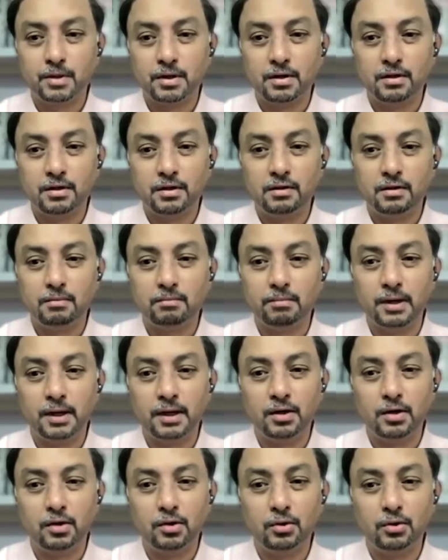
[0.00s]
Yes,
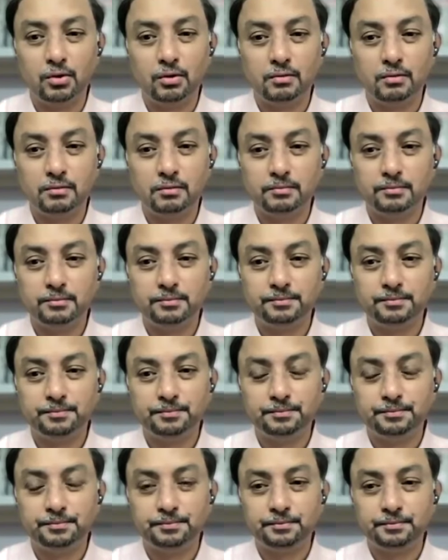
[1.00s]
Bangalore.
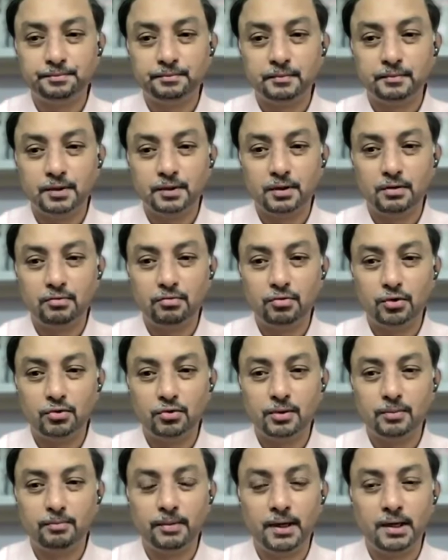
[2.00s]
A lot of
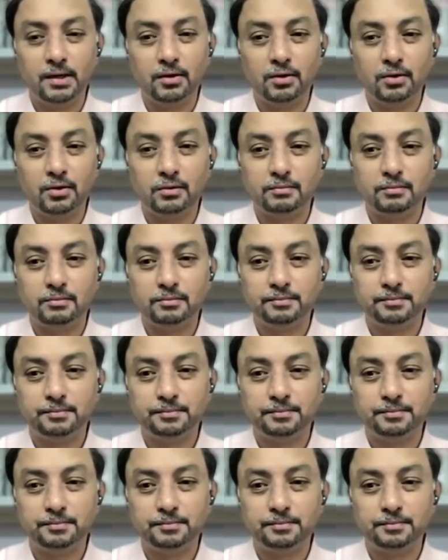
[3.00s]
folks from Bangalore